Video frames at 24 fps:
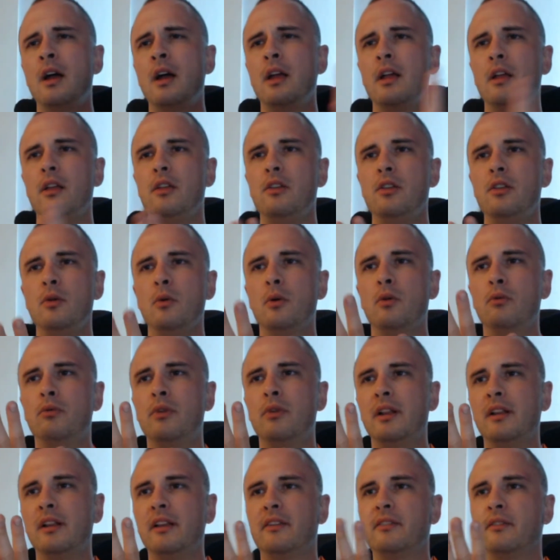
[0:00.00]
you will
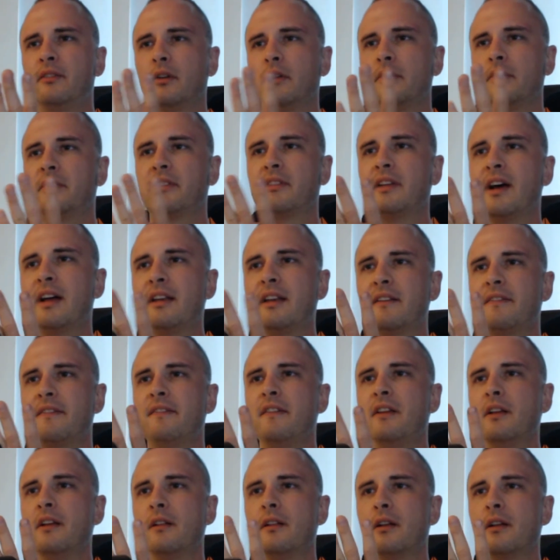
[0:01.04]
really start to
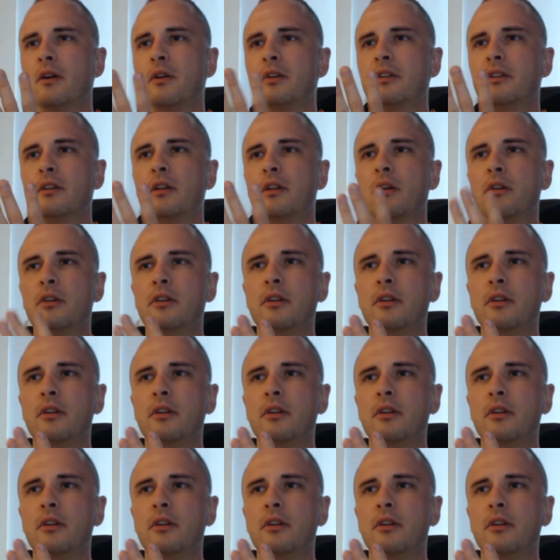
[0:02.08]
feel it on